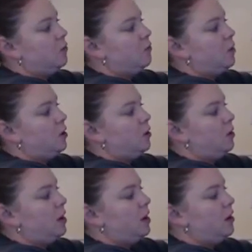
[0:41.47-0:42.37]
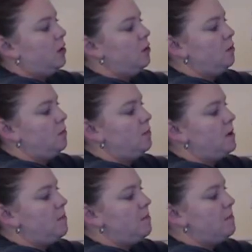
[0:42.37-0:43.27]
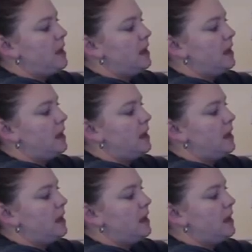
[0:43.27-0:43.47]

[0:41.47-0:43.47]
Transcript: Roll a hoop and